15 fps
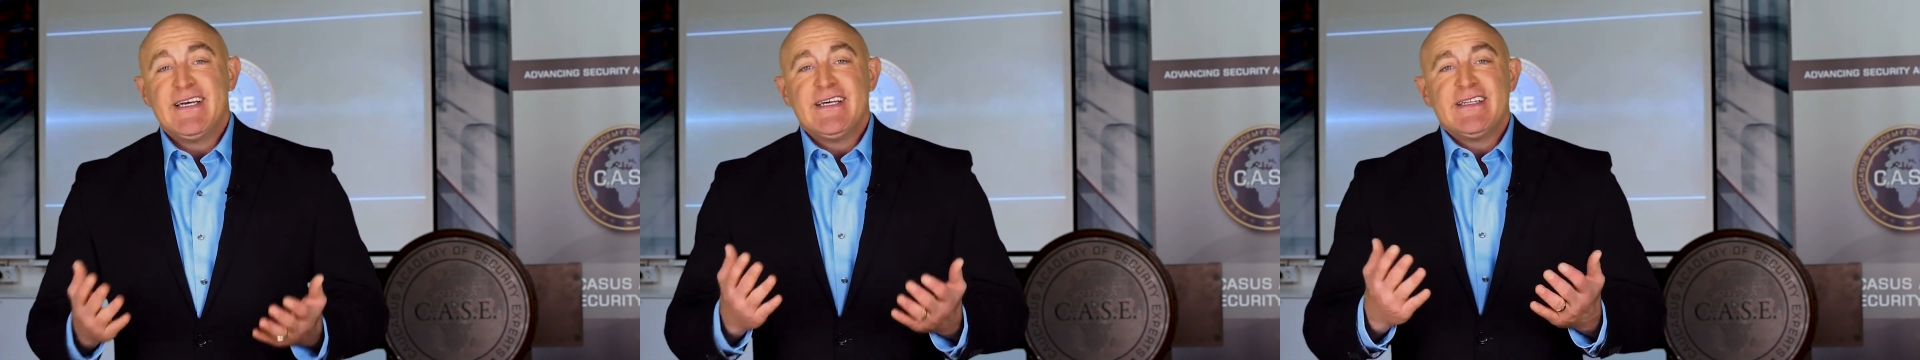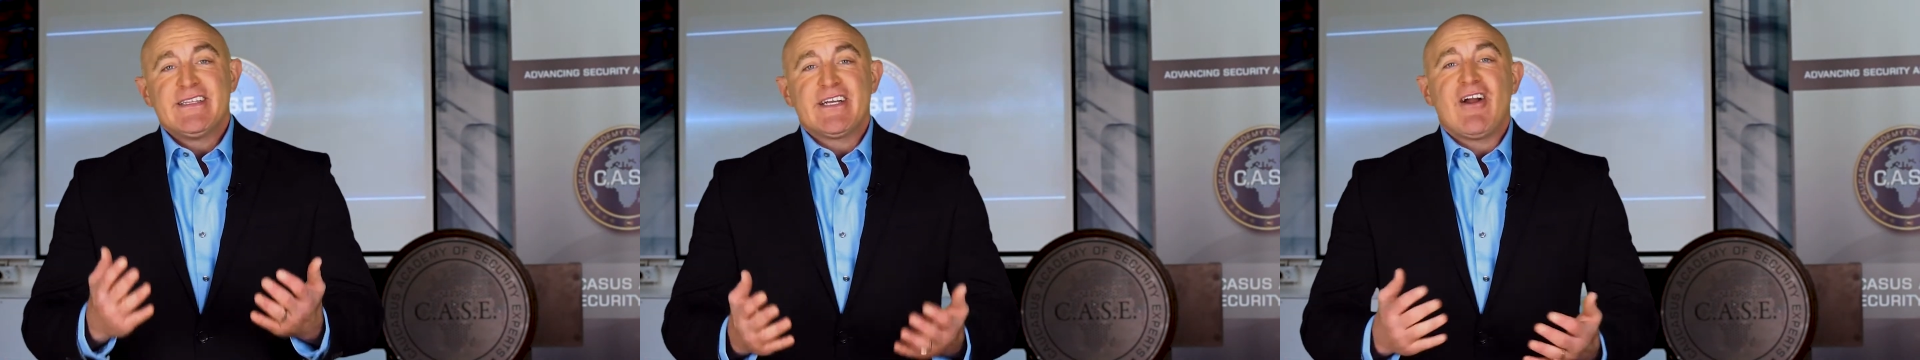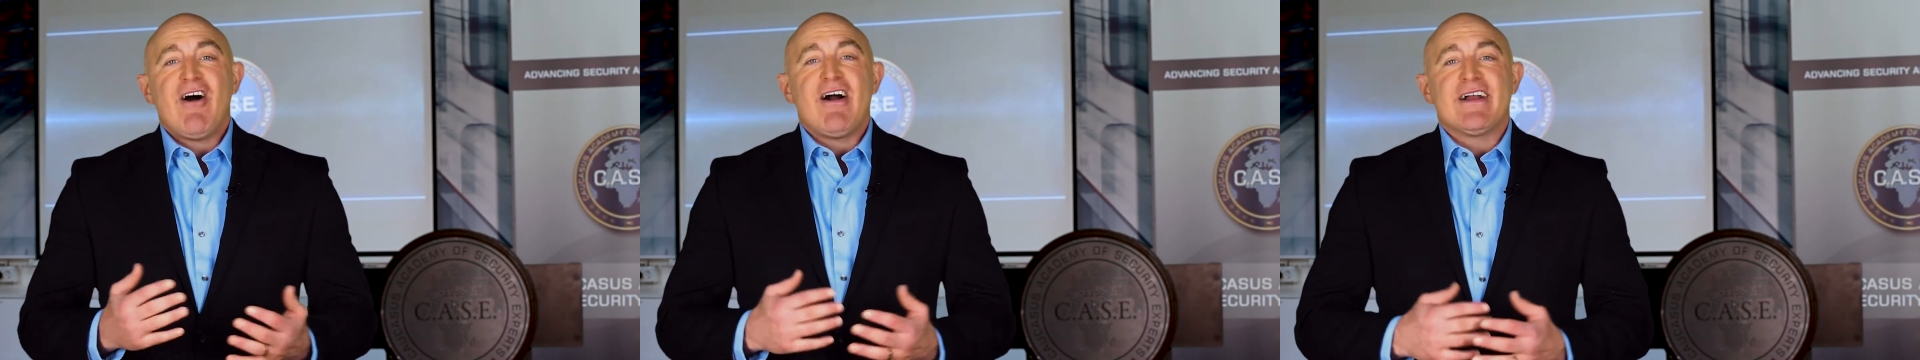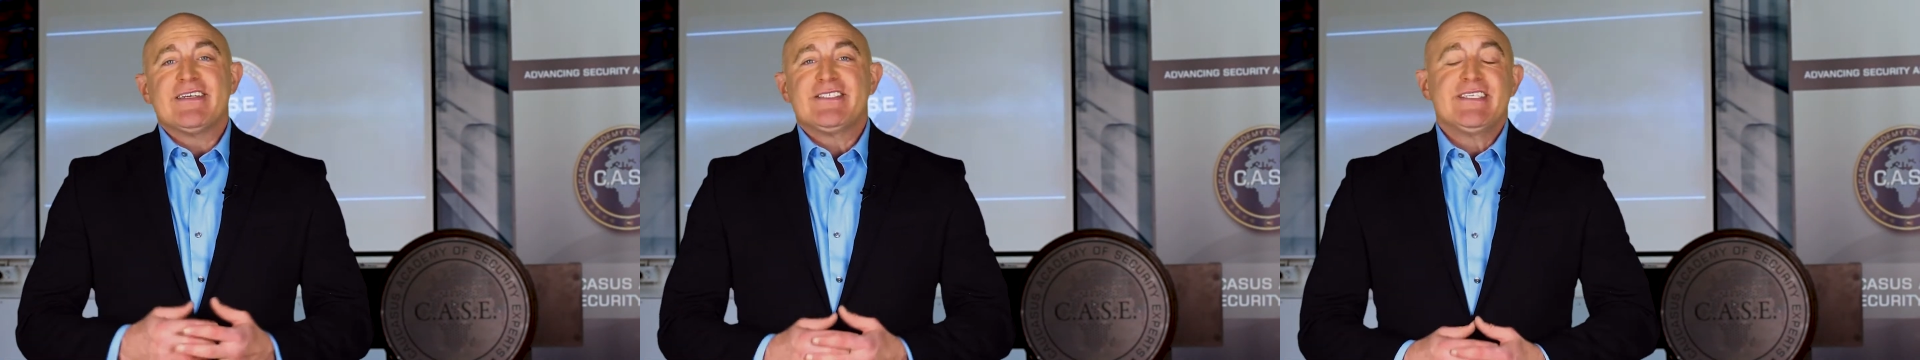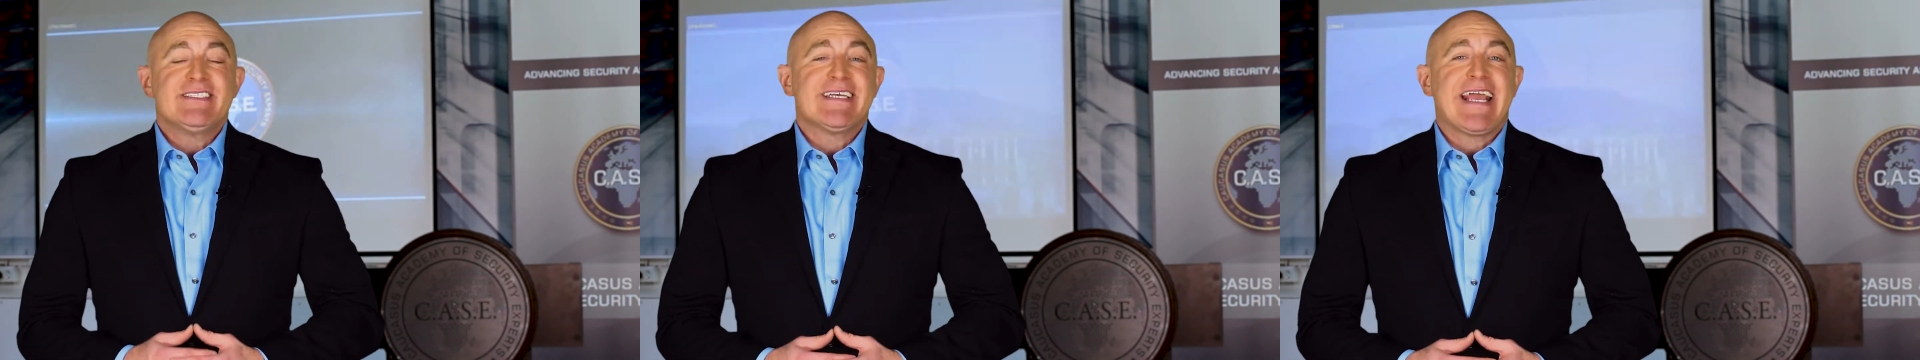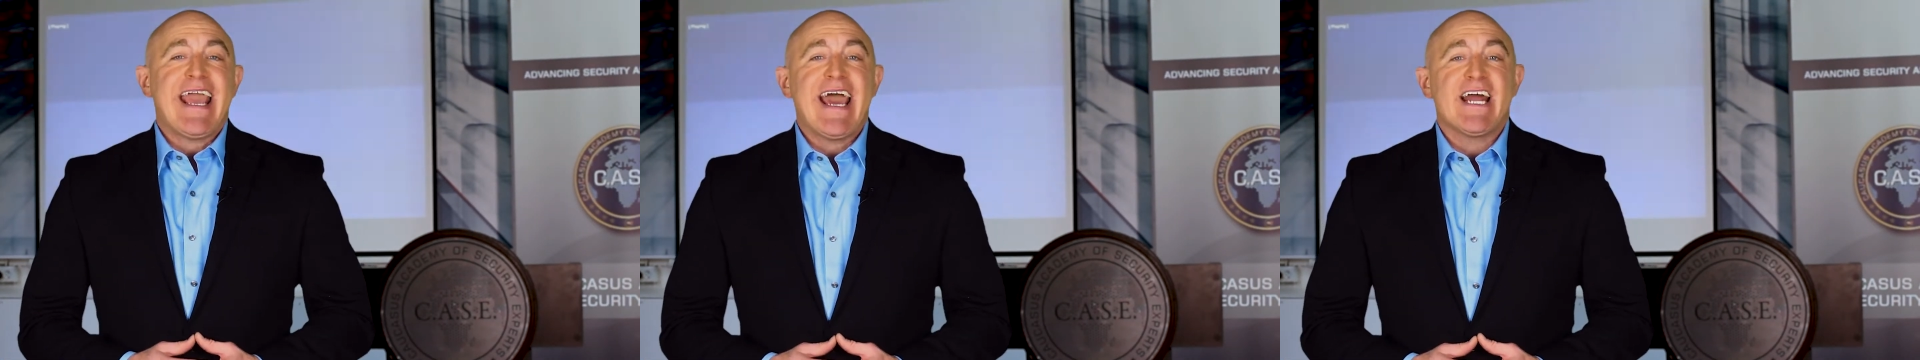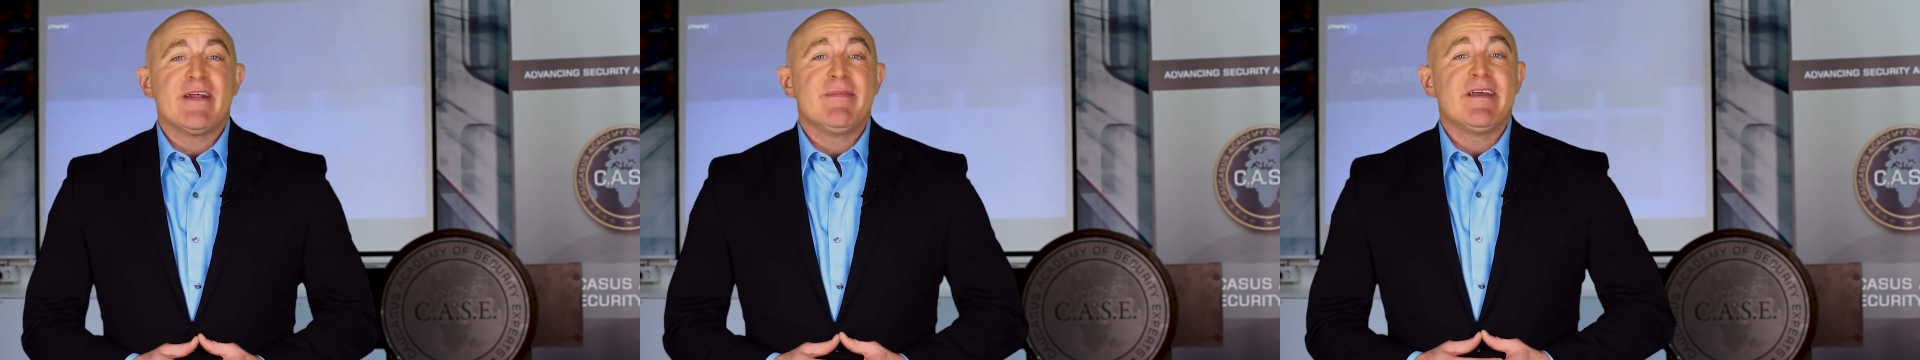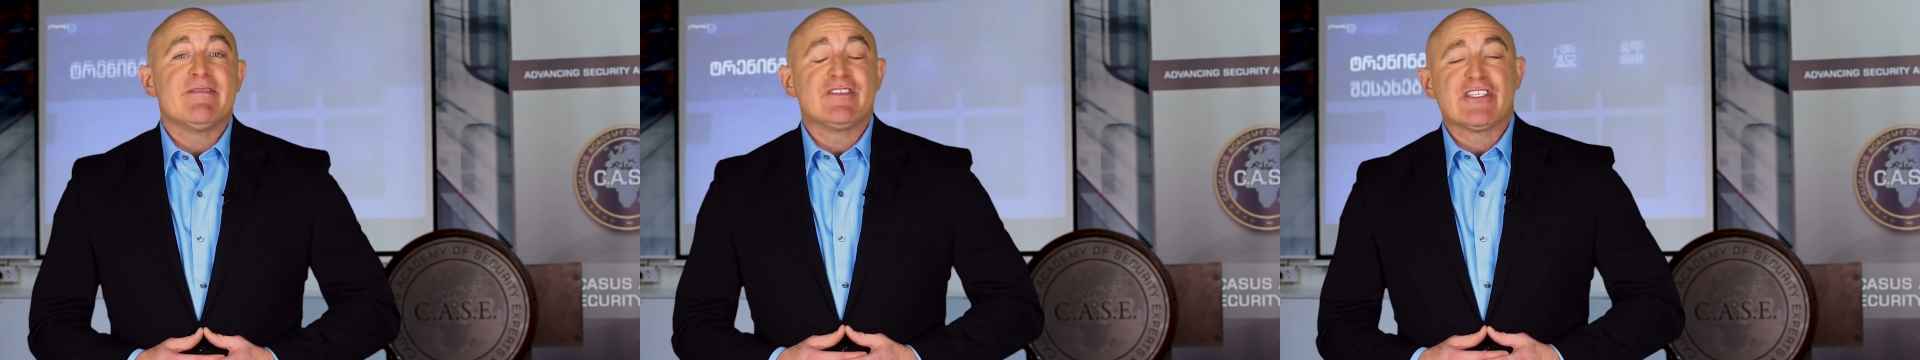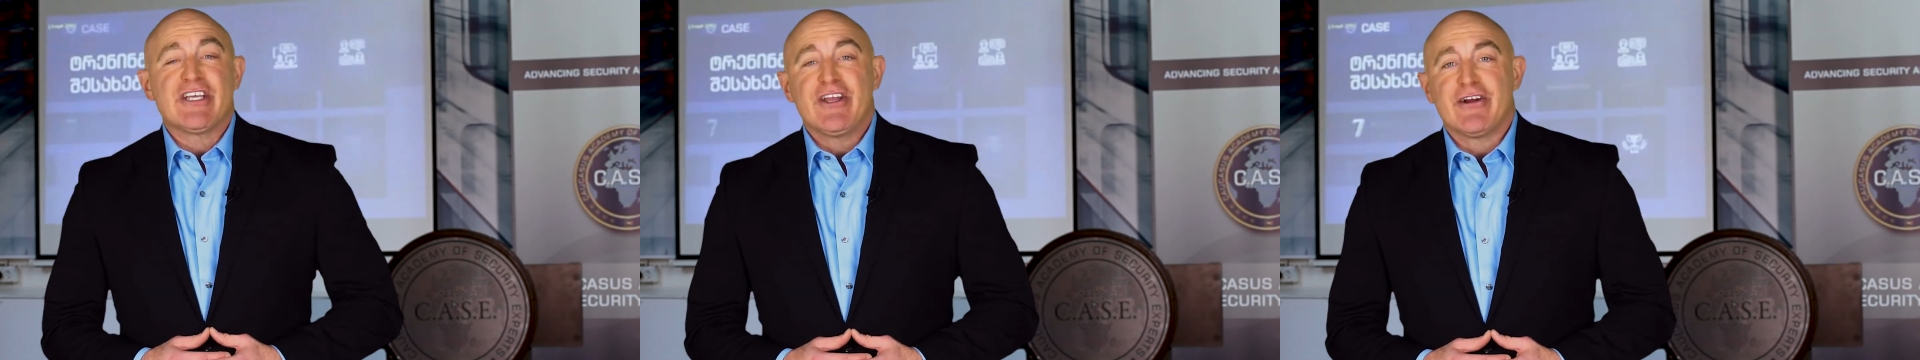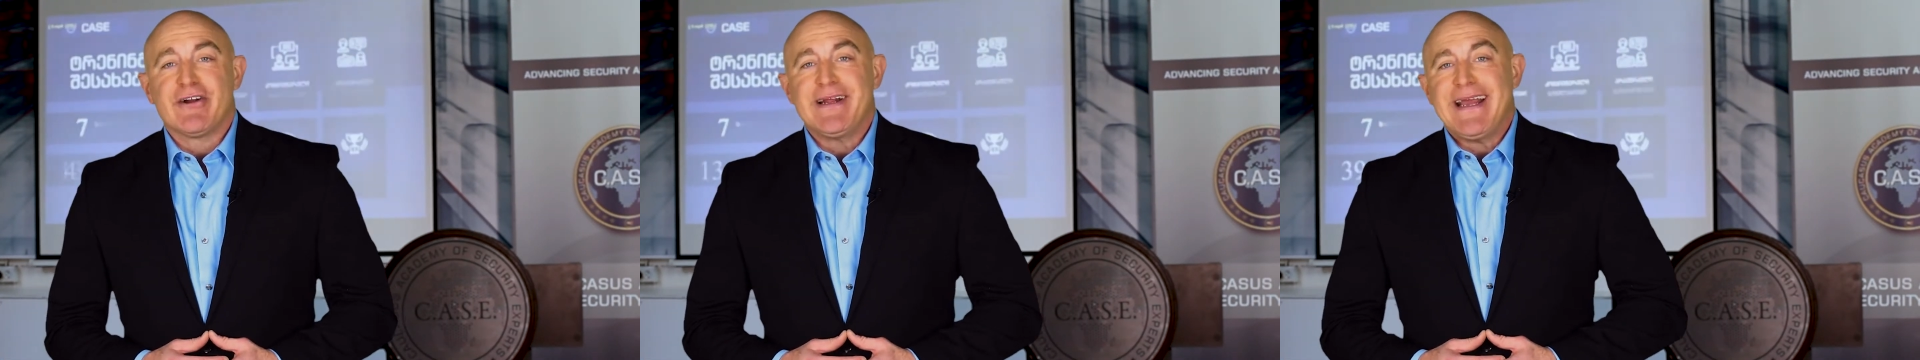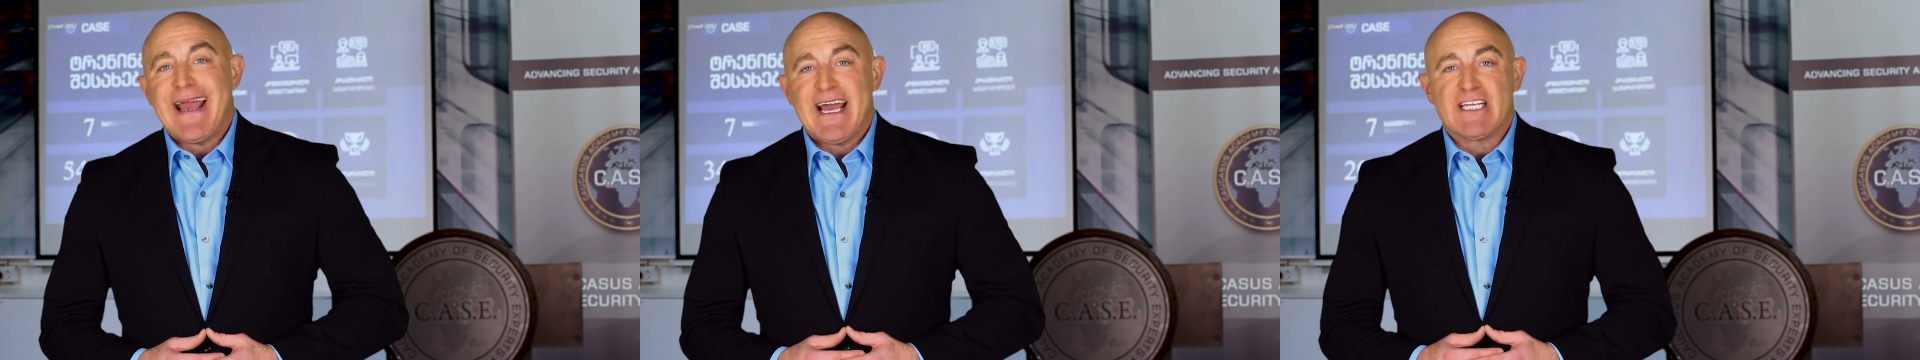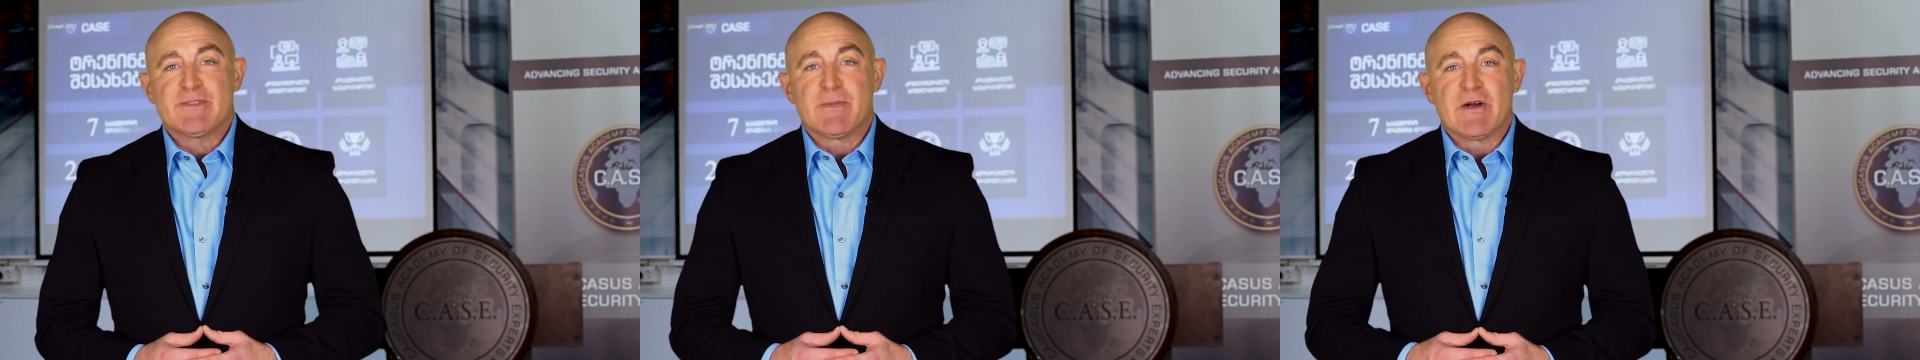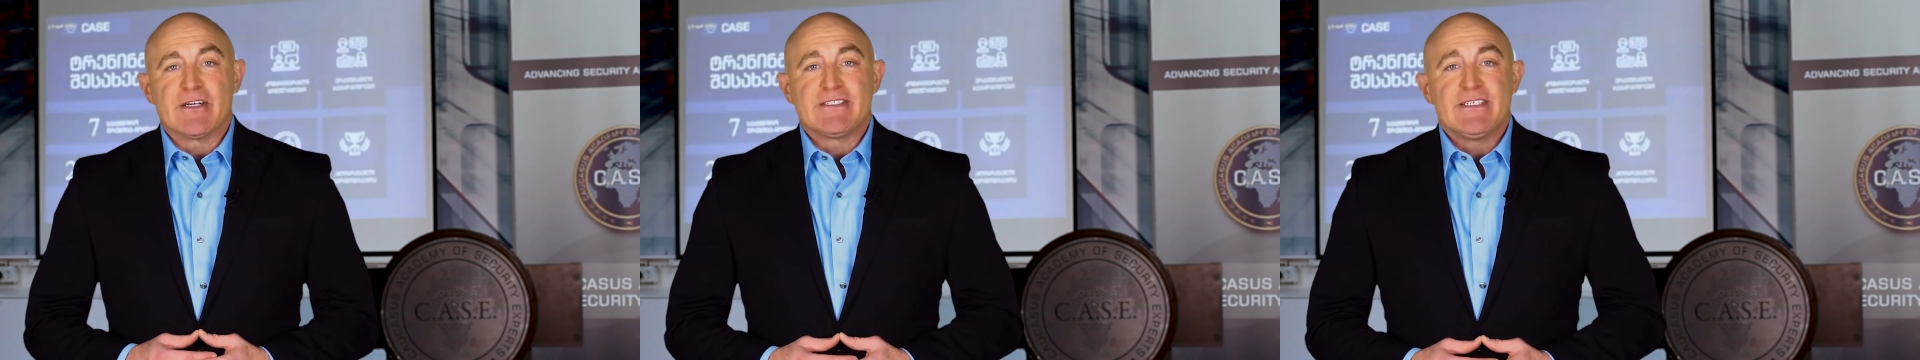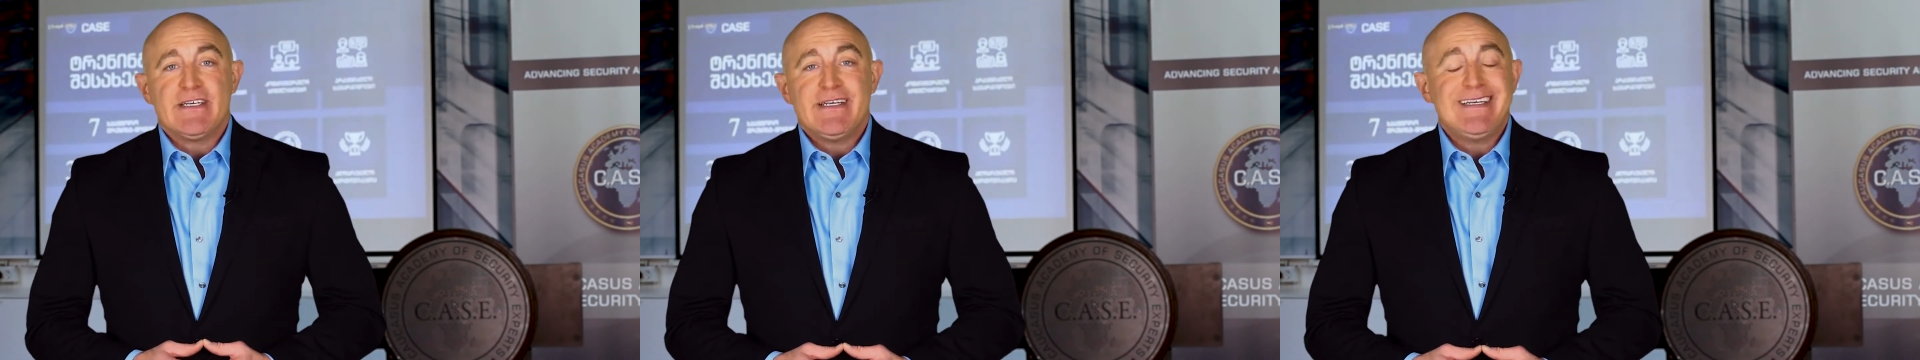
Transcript: the Caucasus Academy of Security Experts